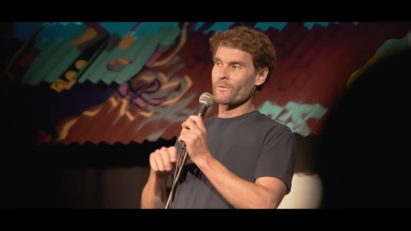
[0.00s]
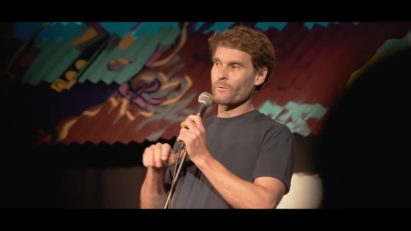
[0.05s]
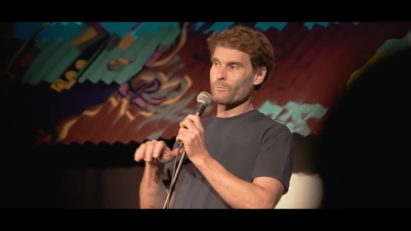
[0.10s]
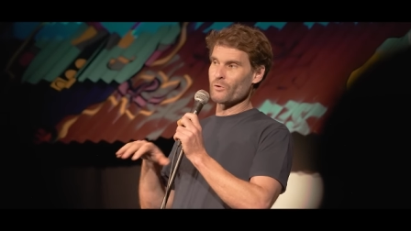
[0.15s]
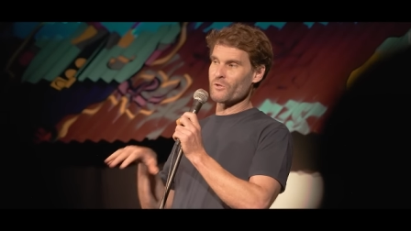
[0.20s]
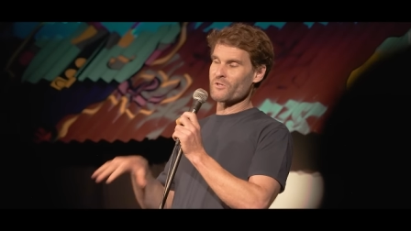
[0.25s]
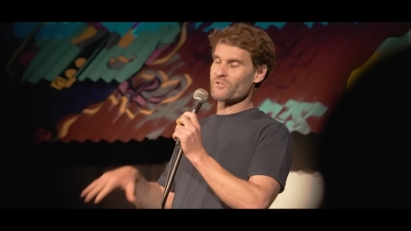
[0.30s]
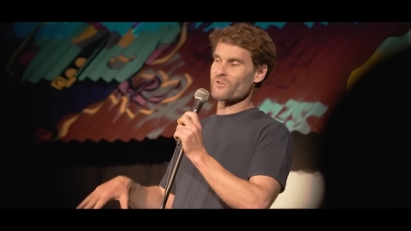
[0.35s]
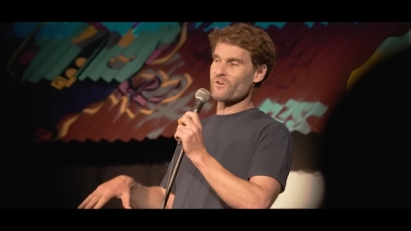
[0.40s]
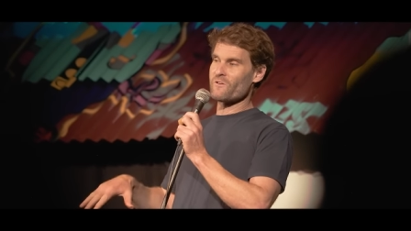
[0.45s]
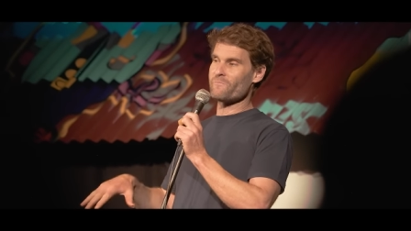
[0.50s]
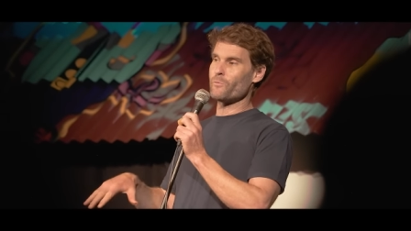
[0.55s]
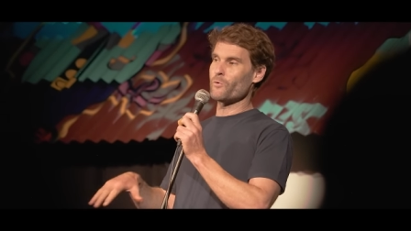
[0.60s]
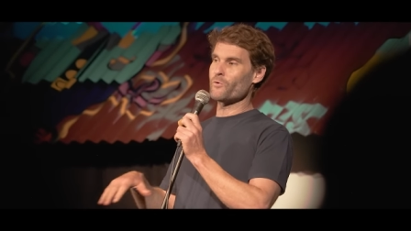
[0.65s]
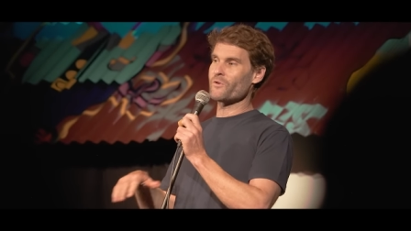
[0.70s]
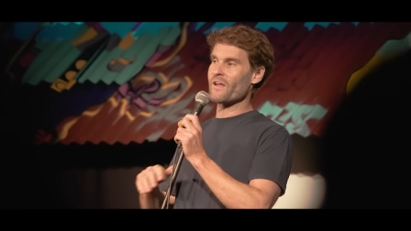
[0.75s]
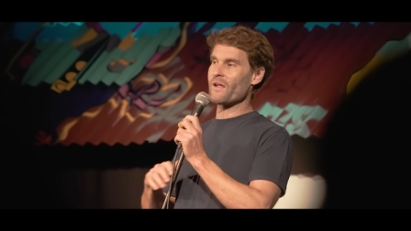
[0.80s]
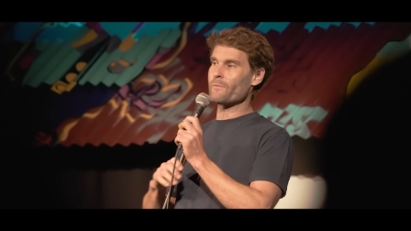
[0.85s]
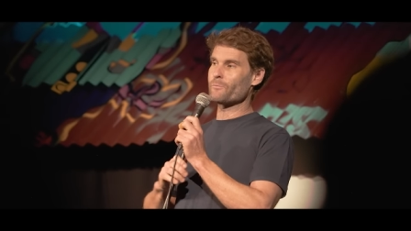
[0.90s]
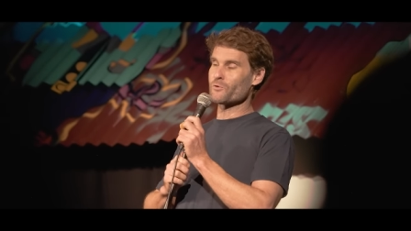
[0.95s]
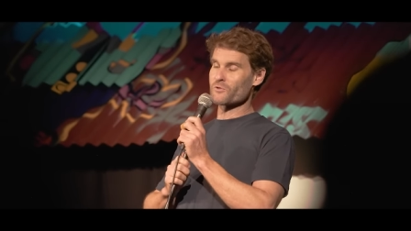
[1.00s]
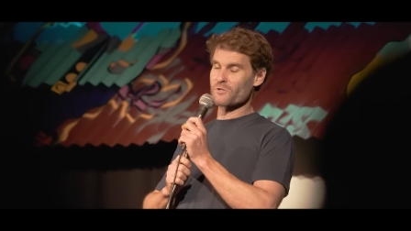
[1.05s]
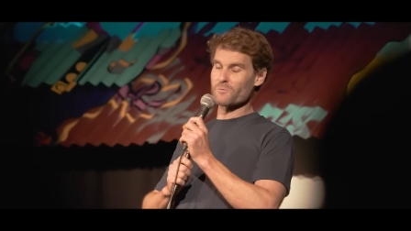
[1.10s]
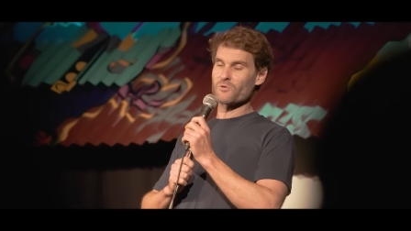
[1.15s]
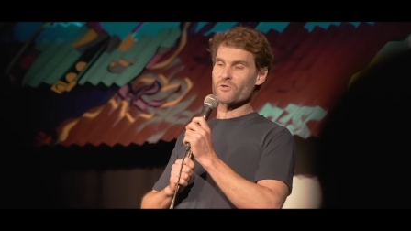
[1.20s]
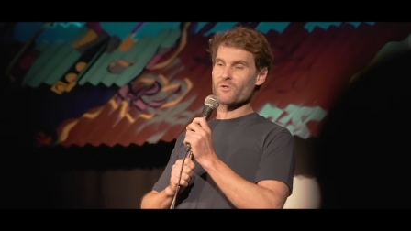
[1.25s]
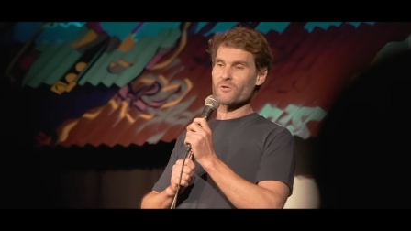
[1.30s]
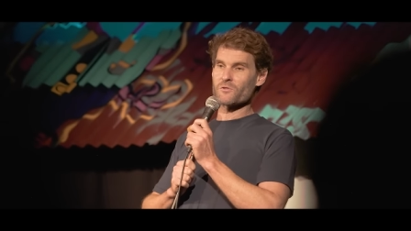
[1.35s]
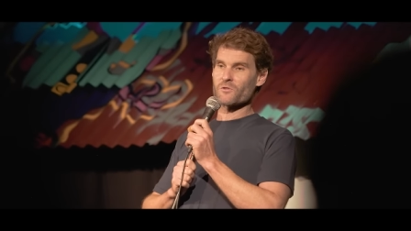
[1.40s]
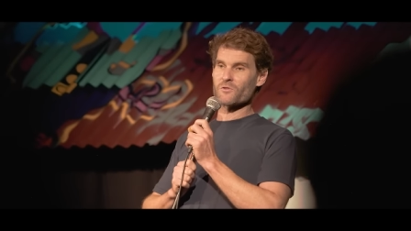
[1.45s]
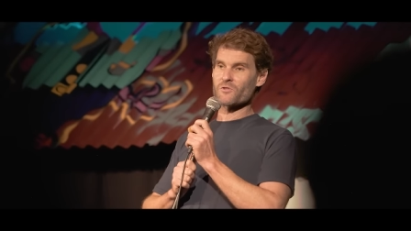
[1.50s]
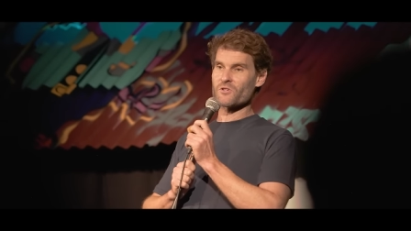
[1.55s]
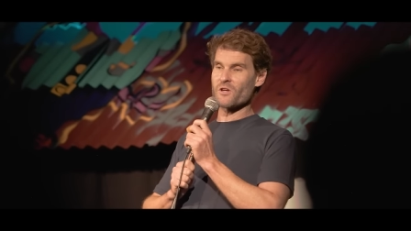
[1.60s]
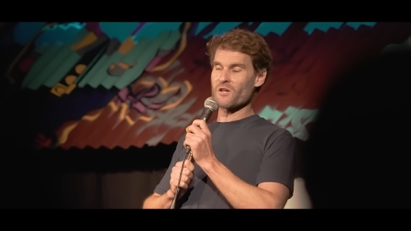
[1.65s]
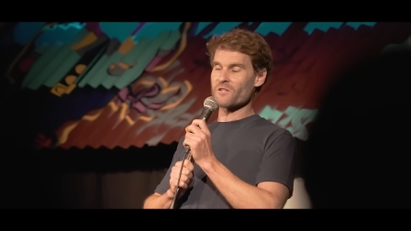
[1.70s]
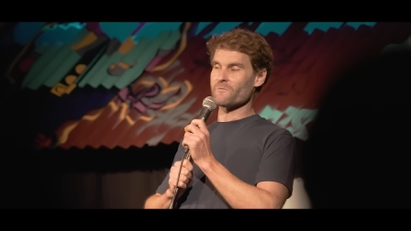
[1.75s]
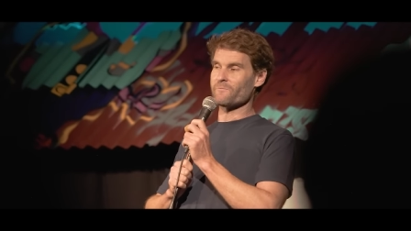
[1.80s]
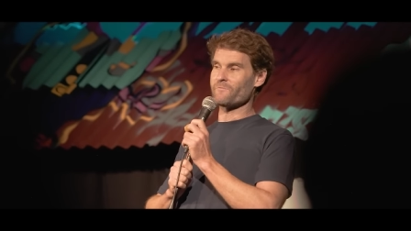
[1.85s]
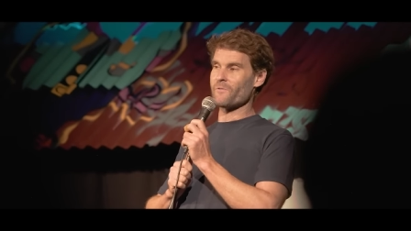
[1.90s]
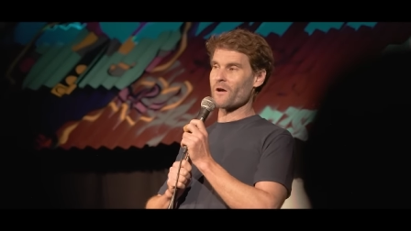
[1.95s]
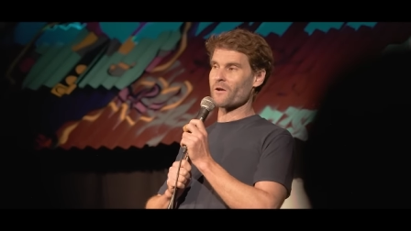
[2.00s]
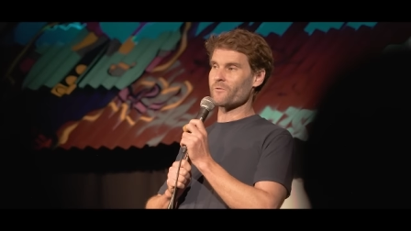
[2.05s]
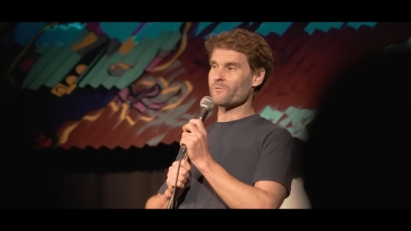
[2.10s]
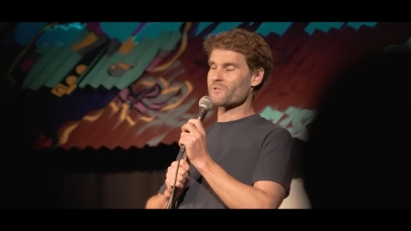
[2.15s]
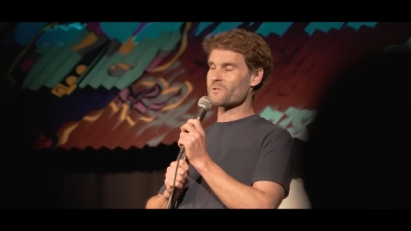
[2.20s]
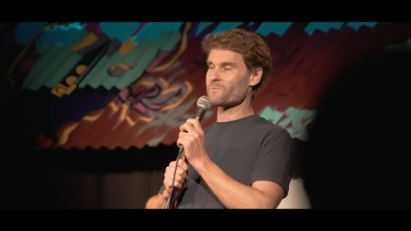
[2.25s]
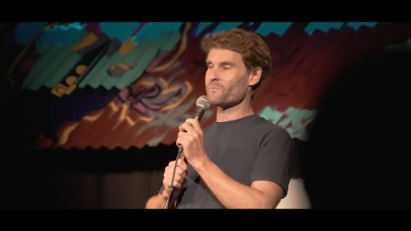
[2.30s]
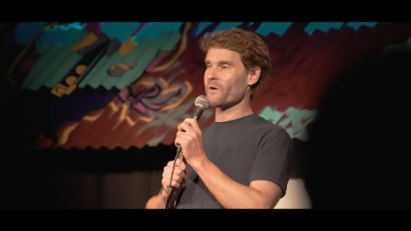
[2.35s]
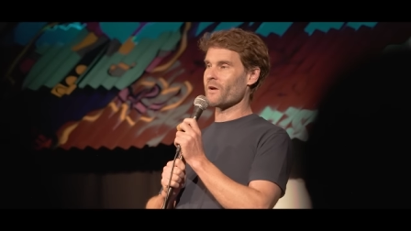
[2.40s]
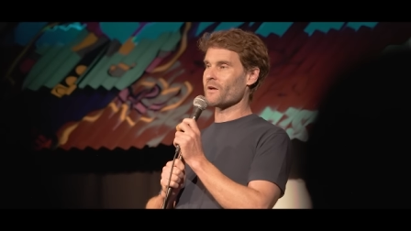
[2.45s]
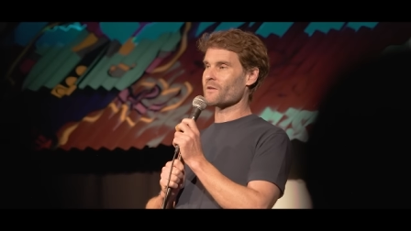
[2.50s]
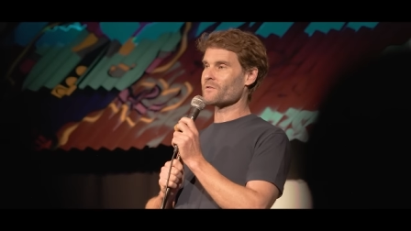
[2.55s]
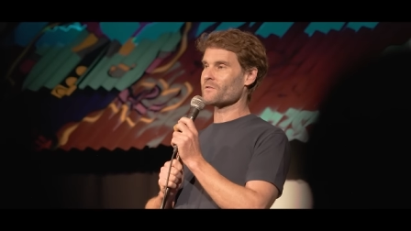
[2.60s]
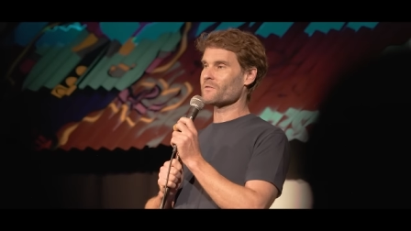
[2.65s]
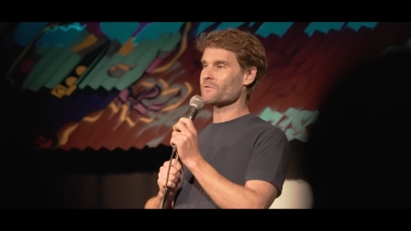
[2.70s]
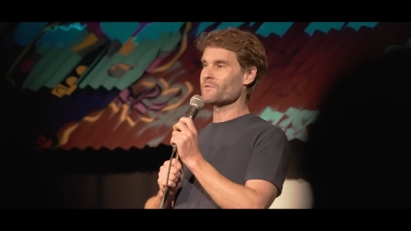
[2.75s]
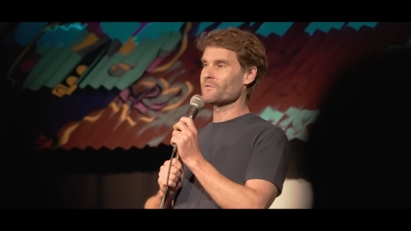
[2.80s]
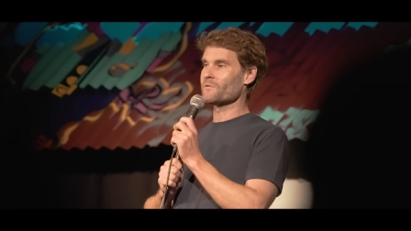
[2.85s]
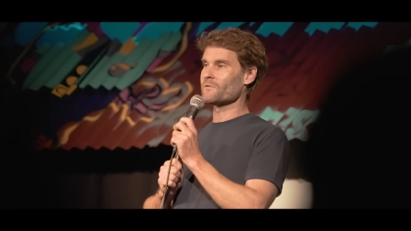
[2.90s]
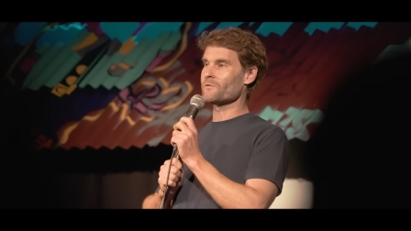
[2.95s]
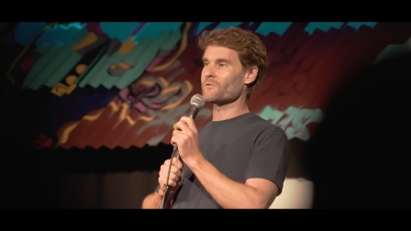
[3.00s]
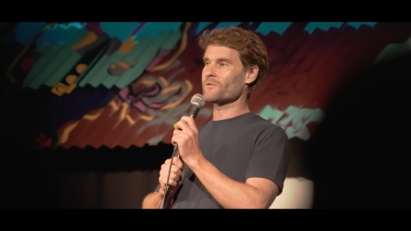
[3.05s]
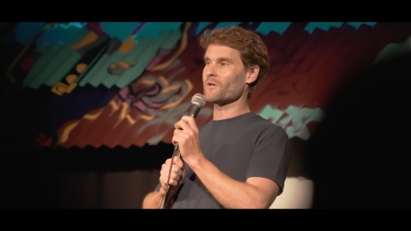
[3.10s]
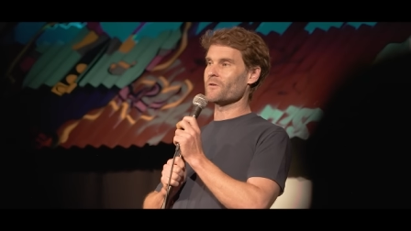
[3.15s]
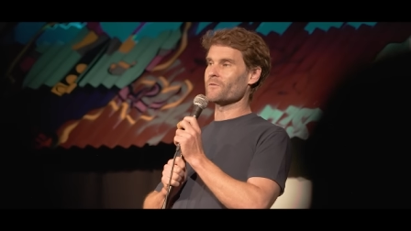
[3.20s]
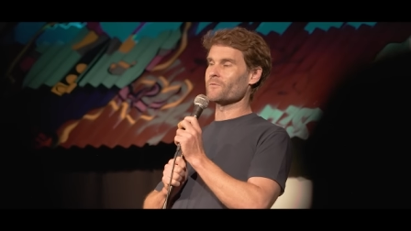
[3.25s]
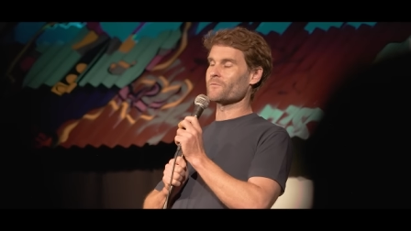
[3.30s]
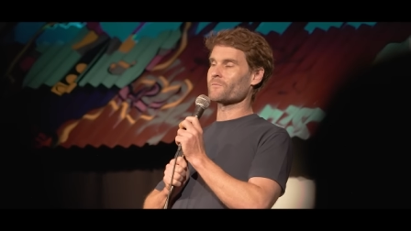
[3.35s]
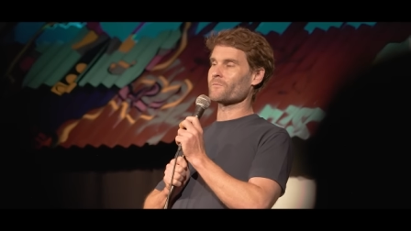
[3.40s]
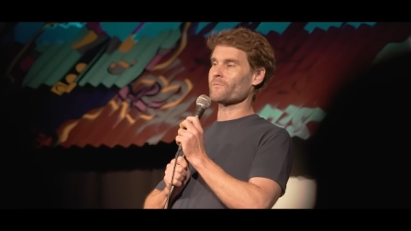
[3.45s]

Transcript: put the surfboard down, put some shoes on, show some fucking respect. So...